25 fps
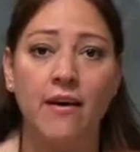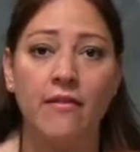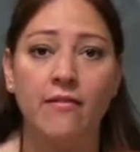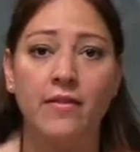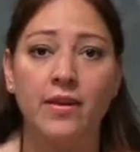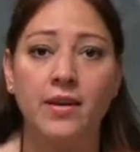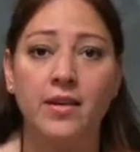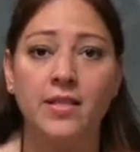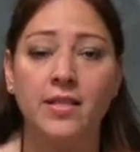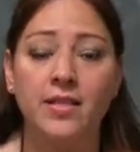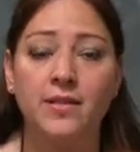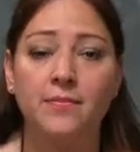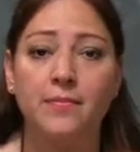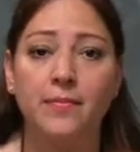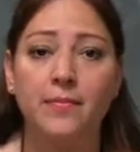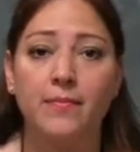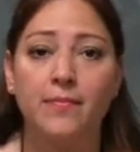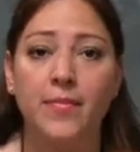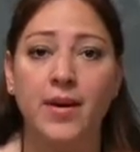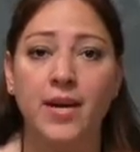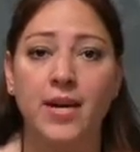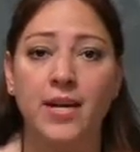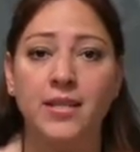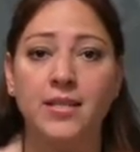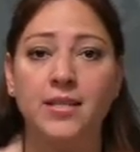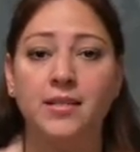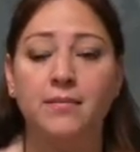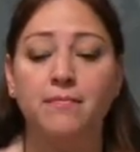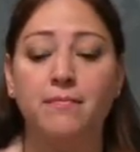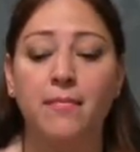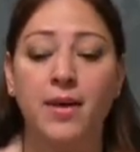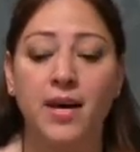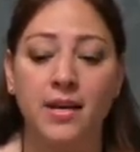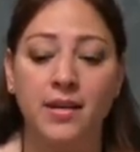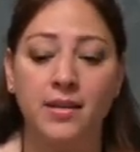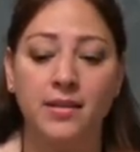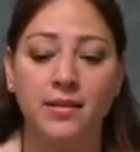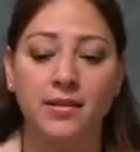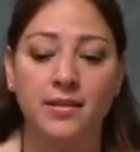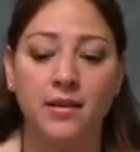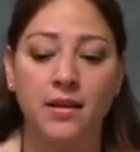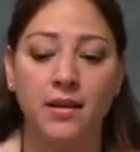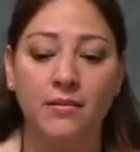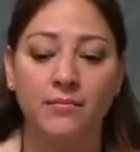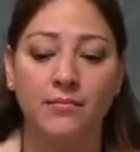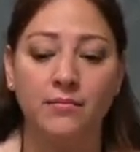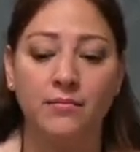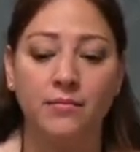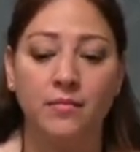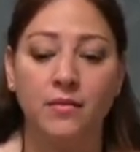evidence-based
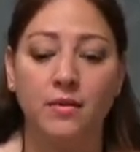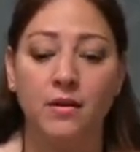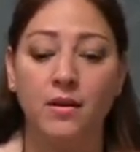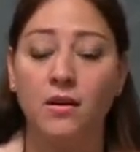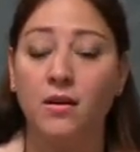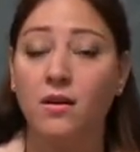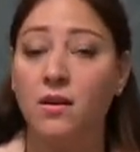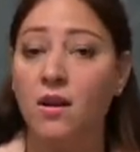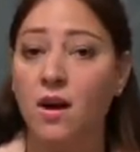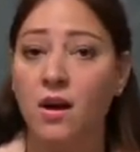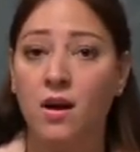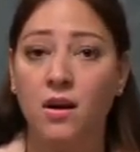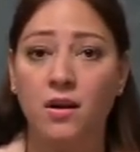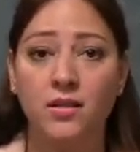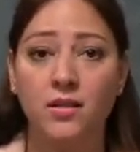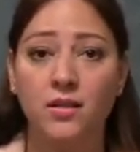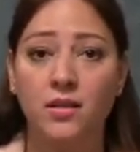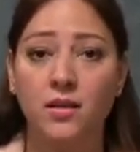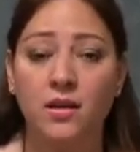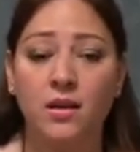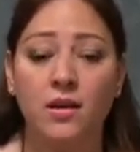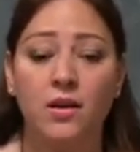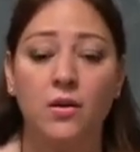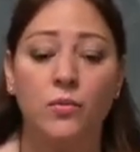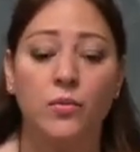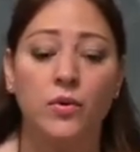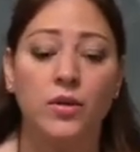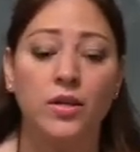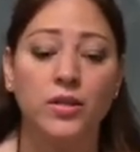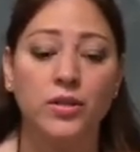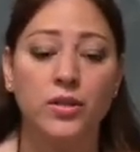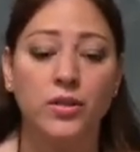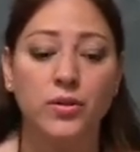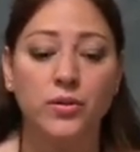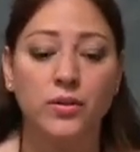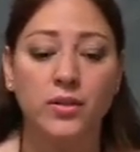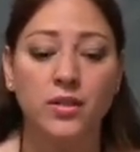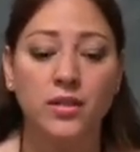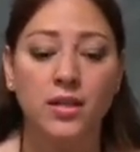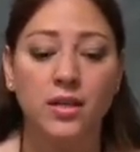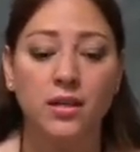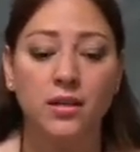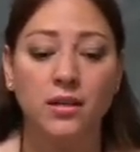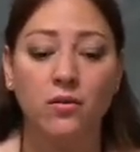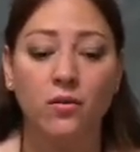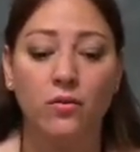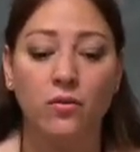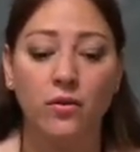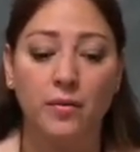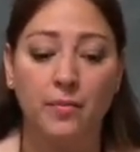medicine, not
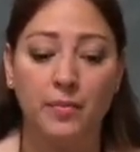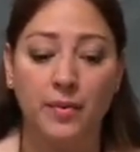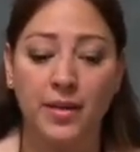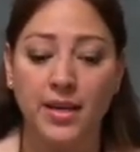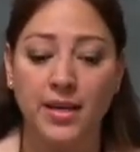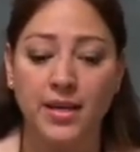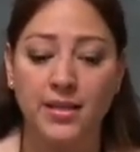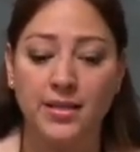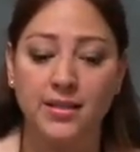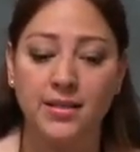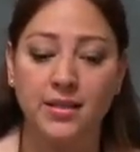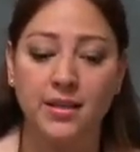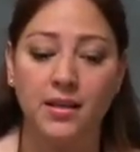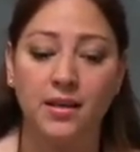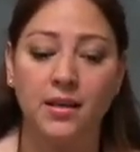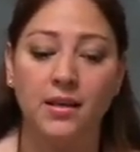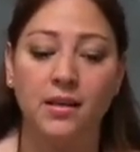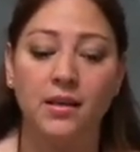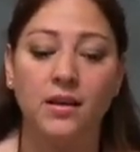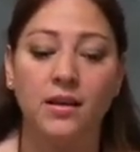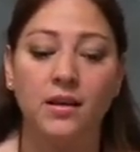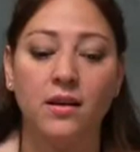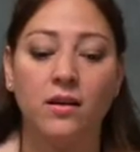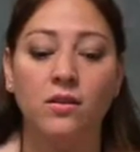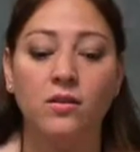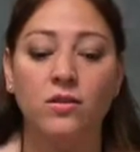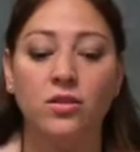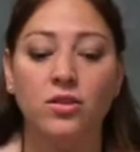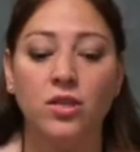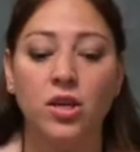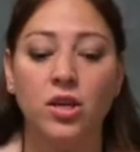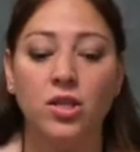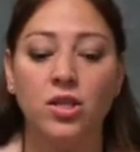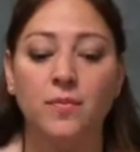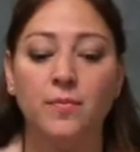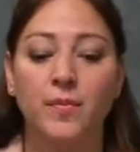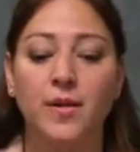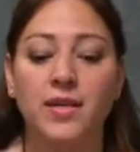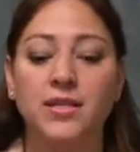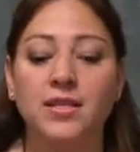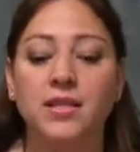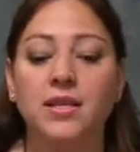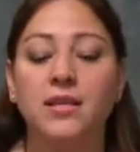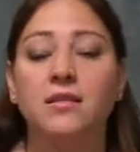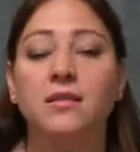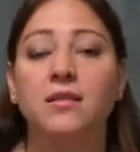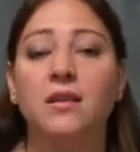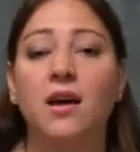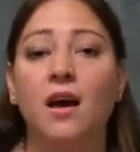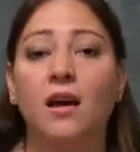reducing or replacing clinical judgment
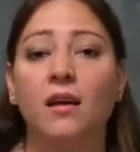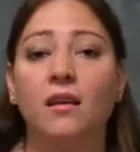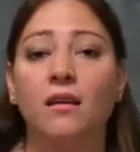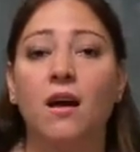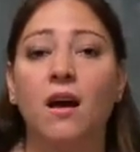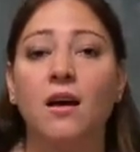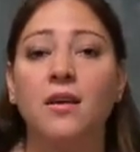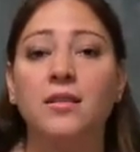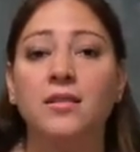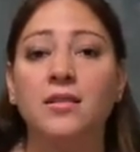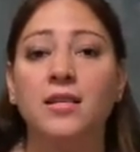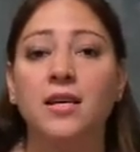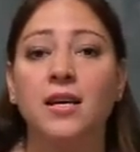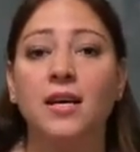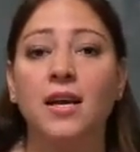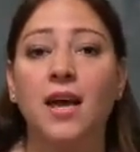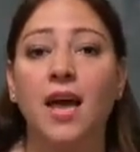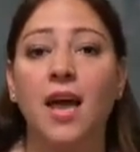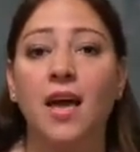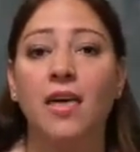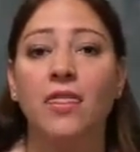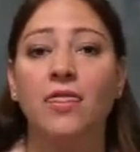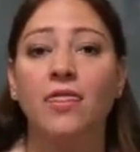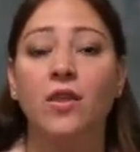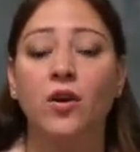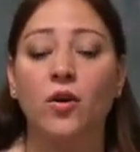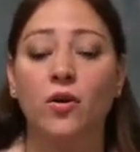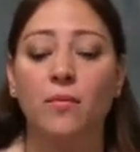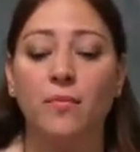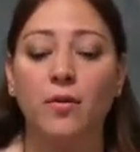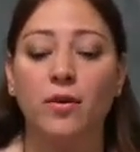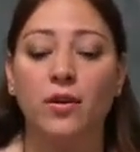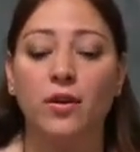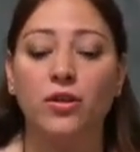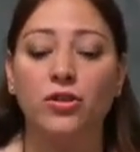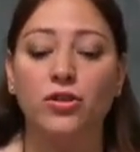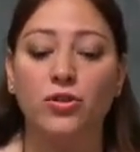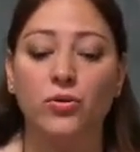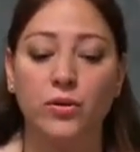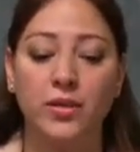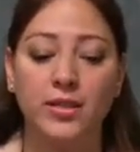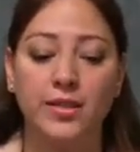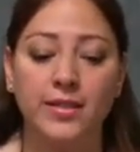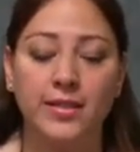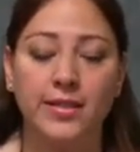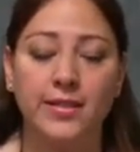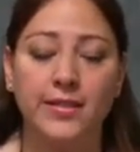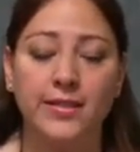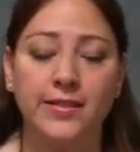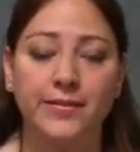in diagnostic and therapeutic
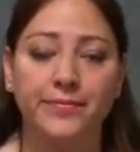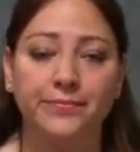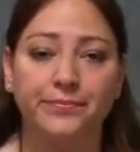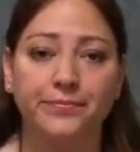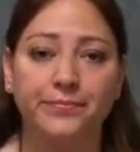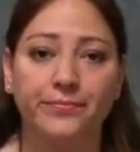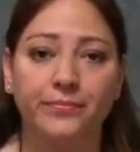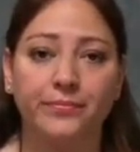choices.